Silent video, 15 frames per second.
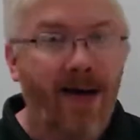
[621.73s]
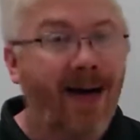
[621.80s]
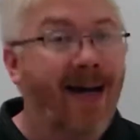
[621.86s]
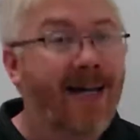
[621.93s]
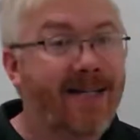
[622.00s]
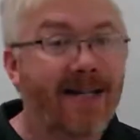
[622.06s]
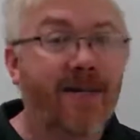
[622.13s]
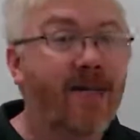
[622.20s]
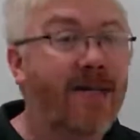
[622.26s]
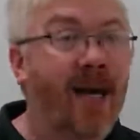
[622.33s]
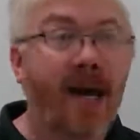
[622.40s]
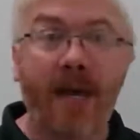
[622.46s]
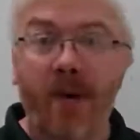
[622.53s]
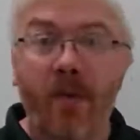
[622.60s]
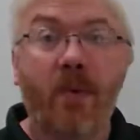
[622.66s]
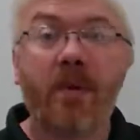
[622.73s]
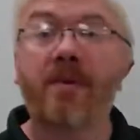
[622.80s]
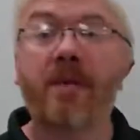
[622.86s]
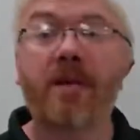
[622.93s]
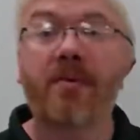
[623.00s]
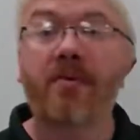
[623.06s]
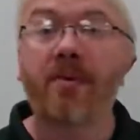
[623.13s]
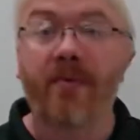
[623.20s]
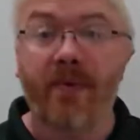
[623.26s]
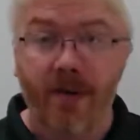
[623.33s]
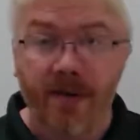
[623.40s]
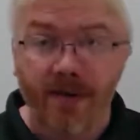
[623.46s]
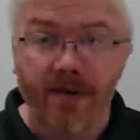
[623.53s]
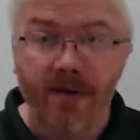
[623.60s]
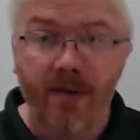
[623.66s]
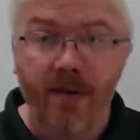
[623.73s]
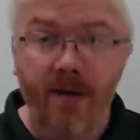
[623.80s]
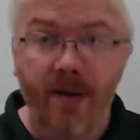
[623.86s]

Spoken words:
ideally anywhere in the universe.